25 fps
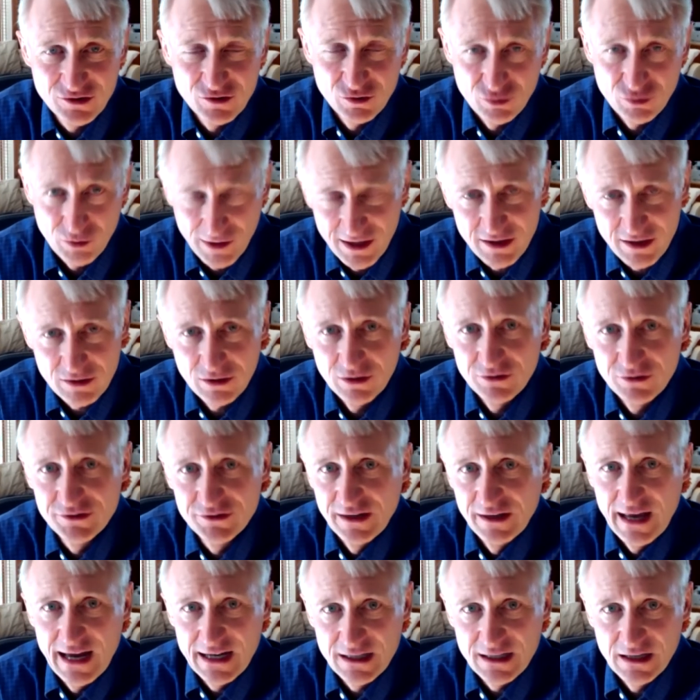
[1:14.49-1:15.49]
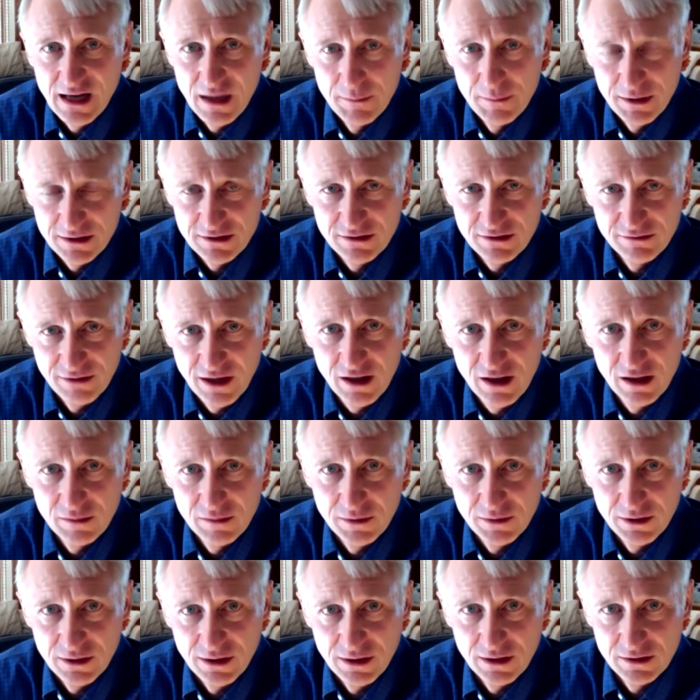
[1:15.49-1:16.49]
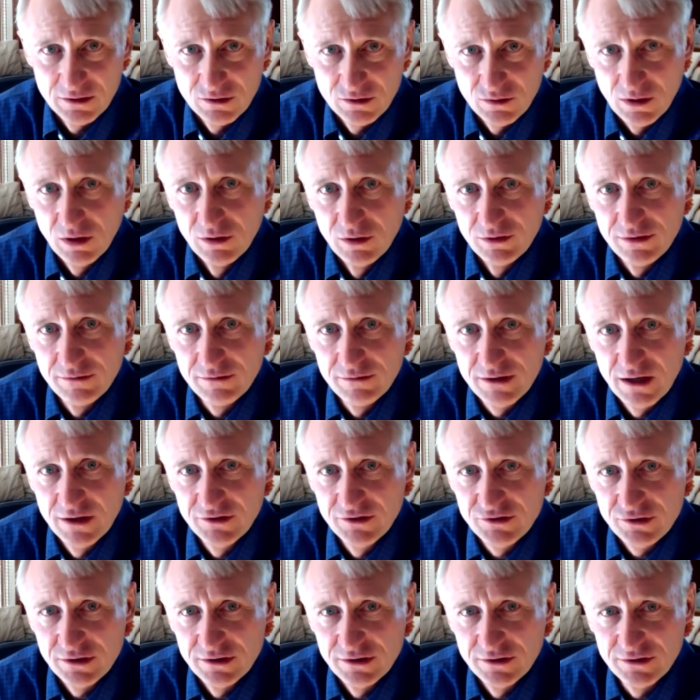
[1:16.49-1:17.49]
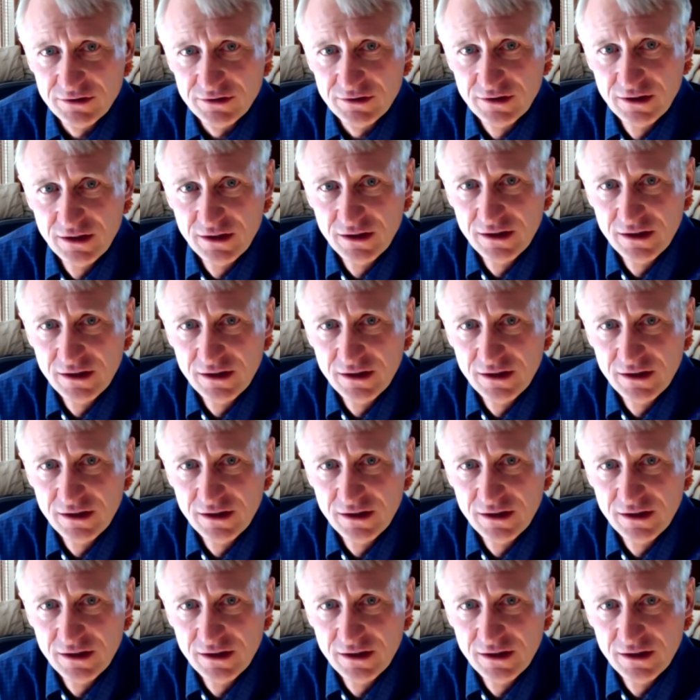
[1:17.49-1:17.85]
critical to economic development and growth of countries.